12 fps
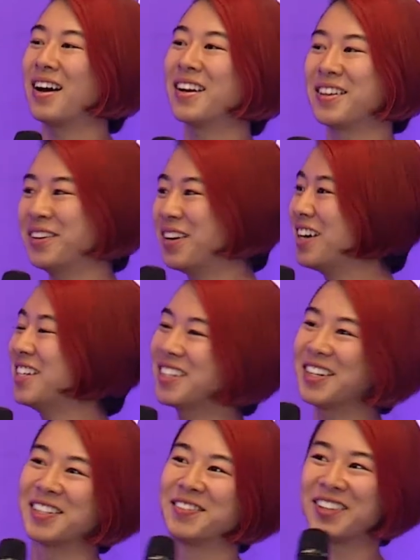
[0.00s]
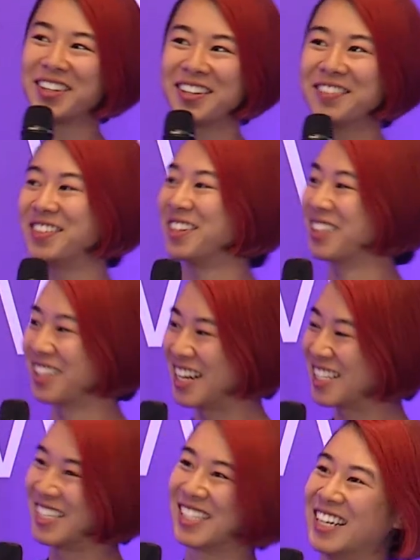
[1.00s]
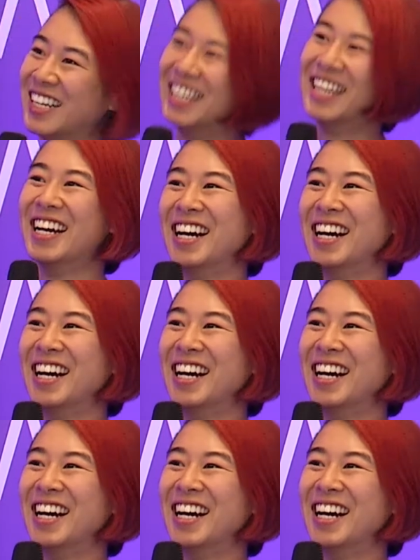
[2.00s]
your eyesight is very good with your glasses on.